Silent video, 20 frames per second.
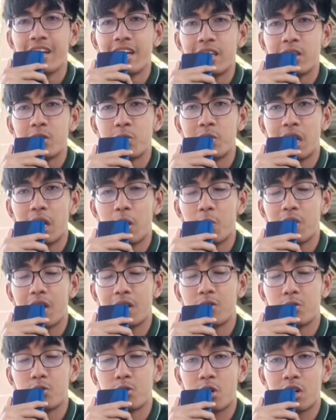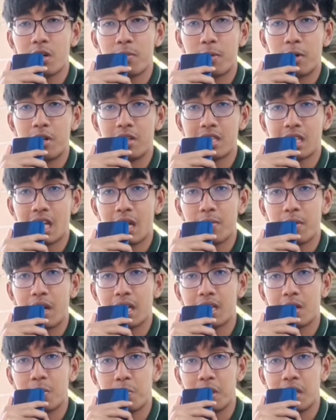Today I would like to talk about the time I
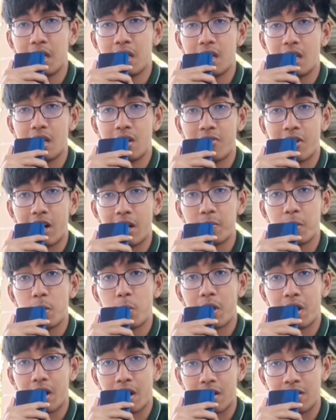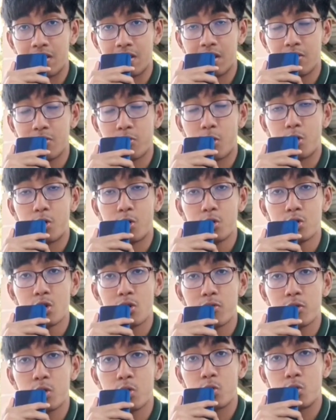competed in Viper 100. For those
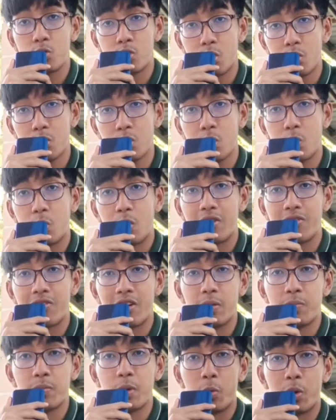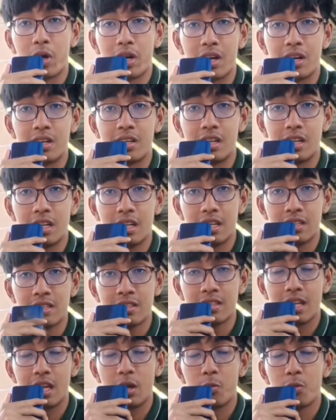of you who don't know what Viper 100
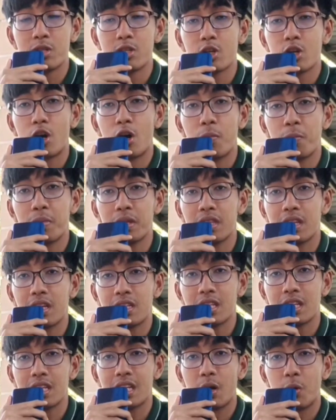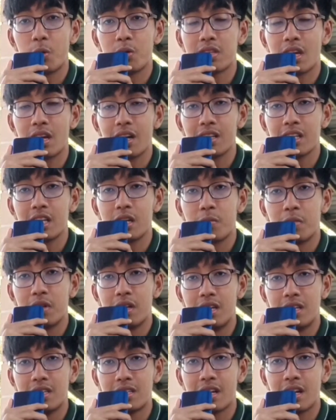is, it was a competition that was held in
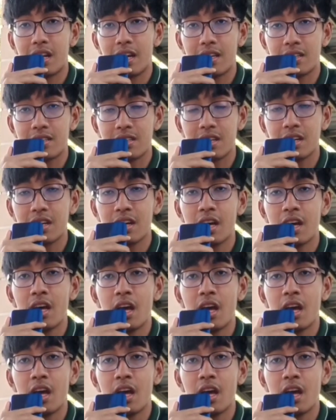Malaysia last year